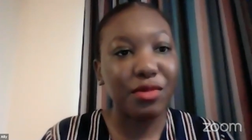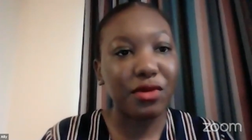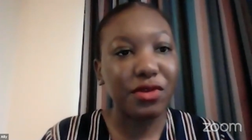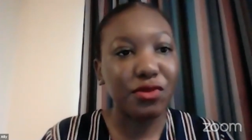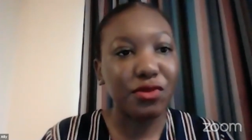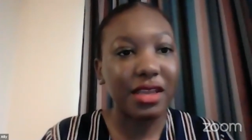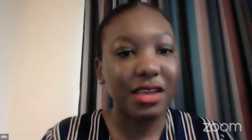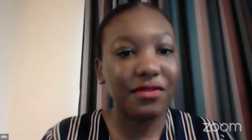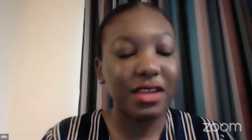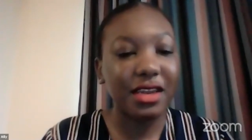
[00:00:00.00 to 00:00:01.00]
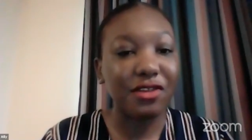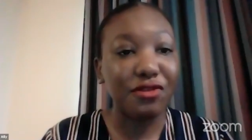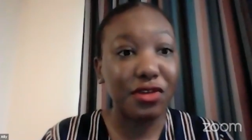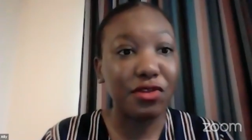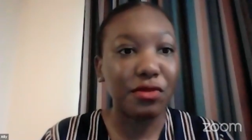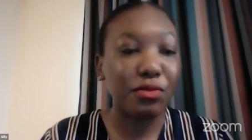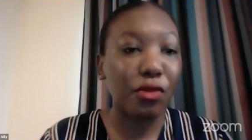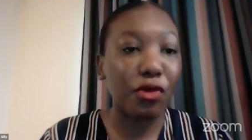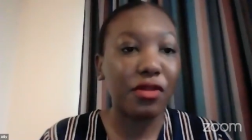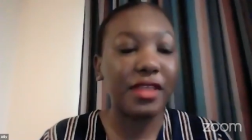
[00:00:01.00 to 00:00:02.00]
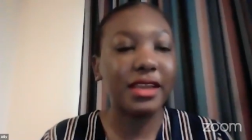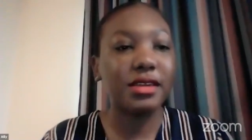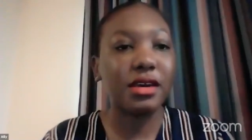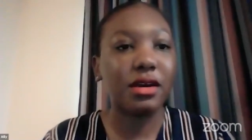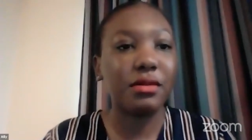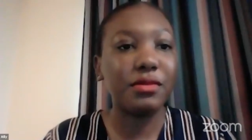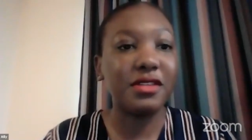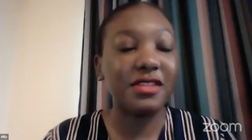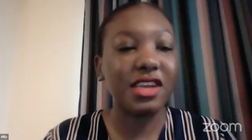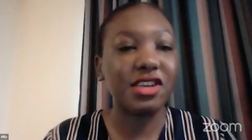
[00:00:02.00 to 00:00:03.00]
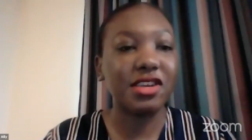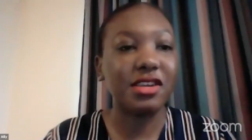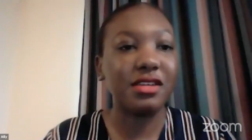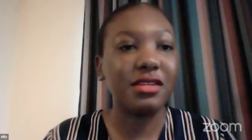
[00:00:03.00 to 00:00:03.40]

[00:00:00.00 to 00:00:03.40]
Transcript: you can definitely read more on that discussion.